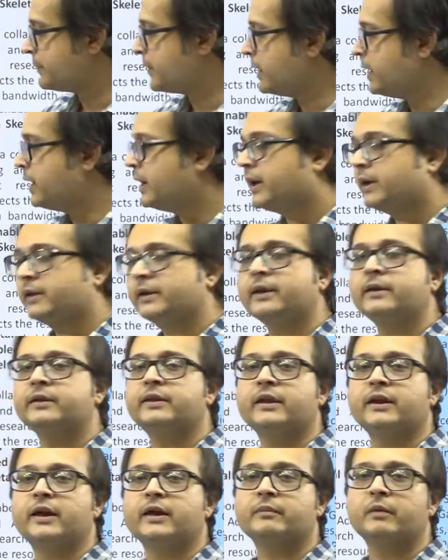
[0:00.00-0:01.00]
Then there are
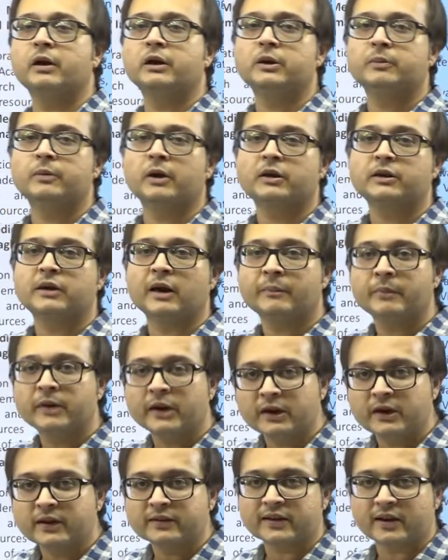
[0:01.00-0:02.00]
multiple community
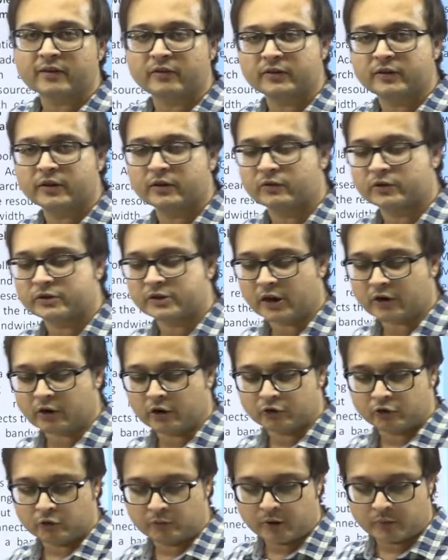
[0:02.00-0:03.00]
services which are also
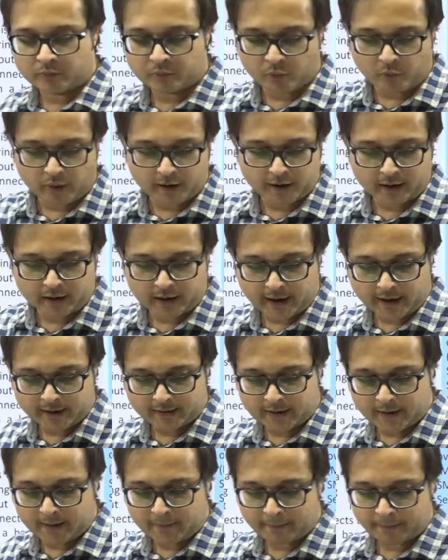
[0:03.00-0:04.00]
being provided, like the
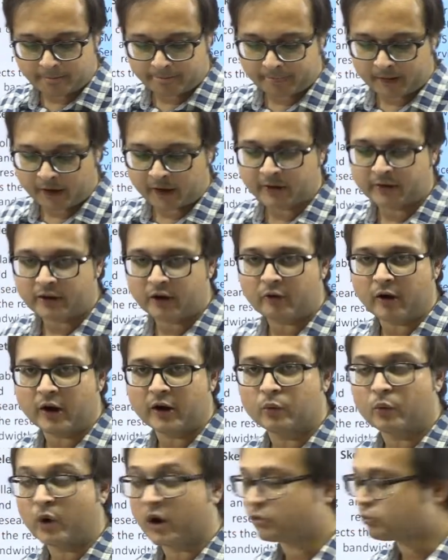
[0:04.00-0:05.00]
countrywide
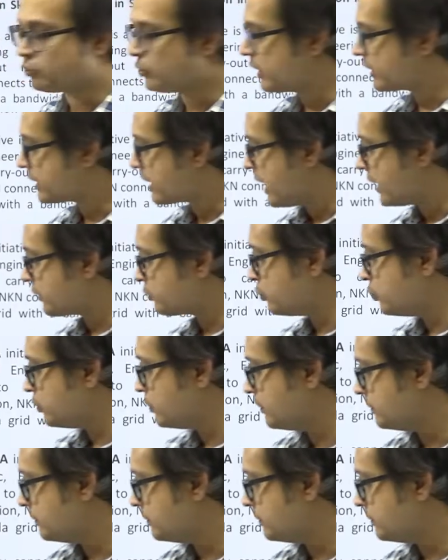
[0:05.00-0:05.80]
virtual classroom,